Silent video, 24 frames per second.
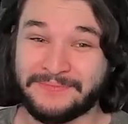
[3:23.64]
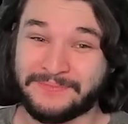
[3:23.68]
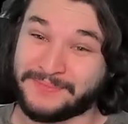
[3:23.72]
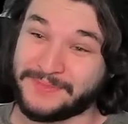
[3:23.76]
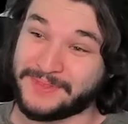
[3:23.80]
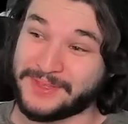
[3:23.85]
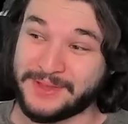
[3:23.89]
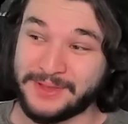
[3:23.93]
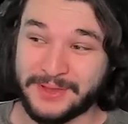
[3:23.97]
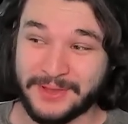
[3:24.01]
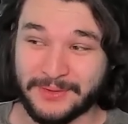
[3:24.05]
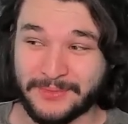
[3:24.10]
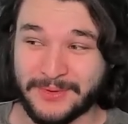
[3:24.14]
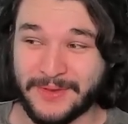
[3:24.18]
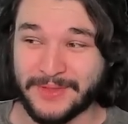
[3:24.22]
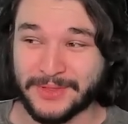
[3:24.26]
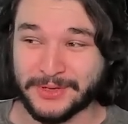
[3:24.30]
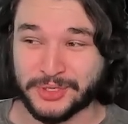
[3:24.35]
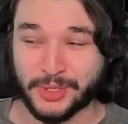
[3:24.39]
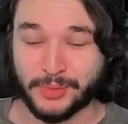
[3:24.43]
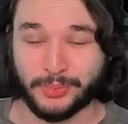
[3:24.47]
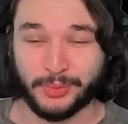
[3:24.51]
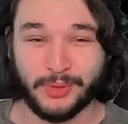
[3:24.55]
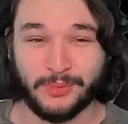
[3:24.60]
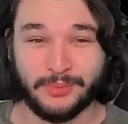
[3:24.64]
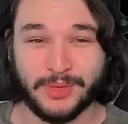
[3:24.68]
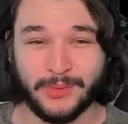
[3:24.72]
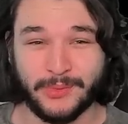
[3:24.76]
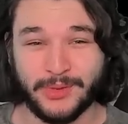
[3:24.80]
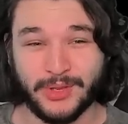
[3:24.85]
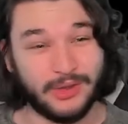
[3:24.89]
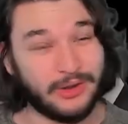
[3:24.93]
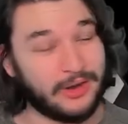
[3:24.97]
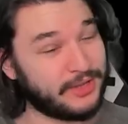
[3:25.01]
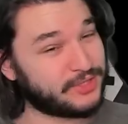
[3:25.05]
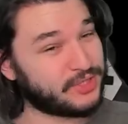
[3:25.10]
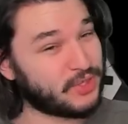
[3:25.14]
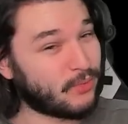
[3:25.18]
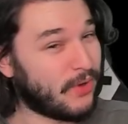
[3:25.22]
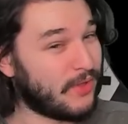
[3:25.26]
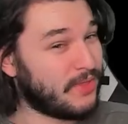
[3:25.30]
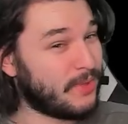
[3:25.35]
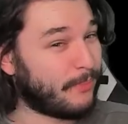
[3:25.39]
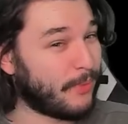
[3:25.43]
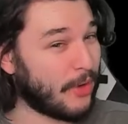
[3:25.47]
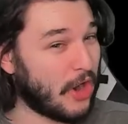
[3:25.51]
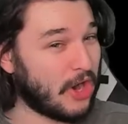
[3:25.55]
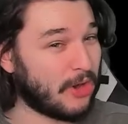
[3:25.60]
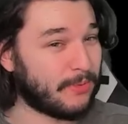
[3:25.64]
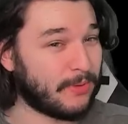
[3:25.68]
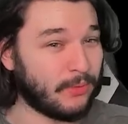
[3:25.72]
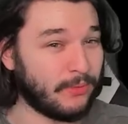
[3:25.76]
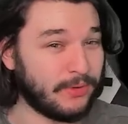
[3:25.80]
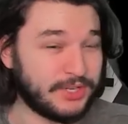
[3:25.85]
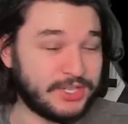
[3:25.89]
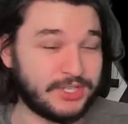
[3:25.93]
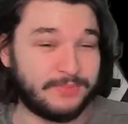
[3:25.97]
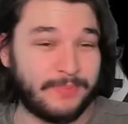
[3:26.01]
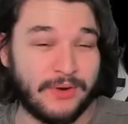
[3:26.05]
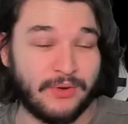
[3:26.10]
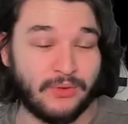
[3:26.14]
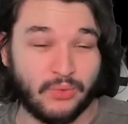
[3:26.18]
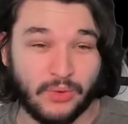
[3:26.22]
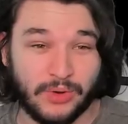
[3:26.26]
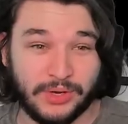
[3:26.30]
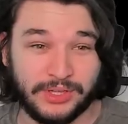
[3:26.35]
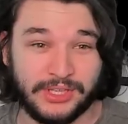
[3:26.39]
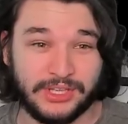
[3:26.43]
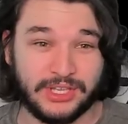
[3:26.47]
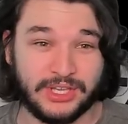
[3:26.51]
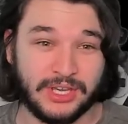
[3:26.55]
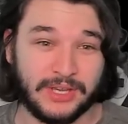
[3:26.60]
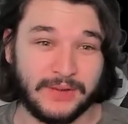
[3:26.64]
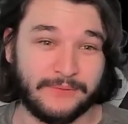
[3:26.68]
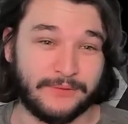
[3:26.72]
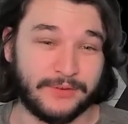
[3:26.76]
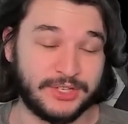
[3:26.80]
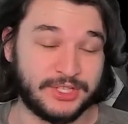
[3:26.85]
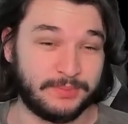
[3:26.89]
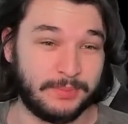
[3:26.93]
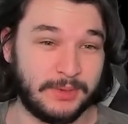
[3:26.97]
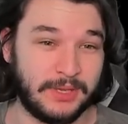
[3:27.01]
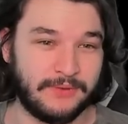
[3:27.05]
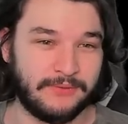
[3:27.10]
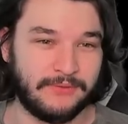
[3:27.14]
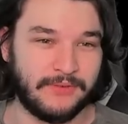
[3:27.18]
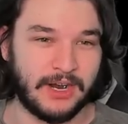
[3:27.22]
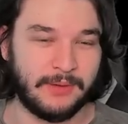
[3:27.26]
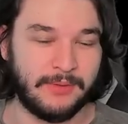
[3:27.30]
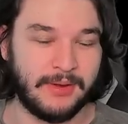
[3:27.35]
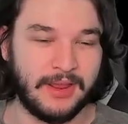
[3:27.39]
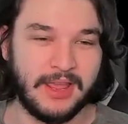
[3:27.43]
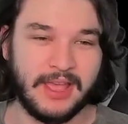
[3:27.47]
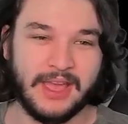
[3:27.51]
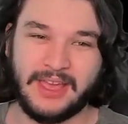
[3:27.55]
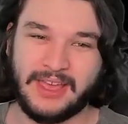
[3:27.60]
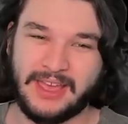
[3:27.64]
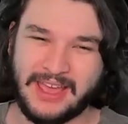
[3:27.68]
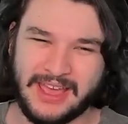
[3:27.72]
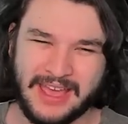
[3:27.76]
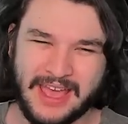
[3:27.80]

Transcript: you can run the triple Imbuement. You can also run the Barber, which has been really good for speed farming.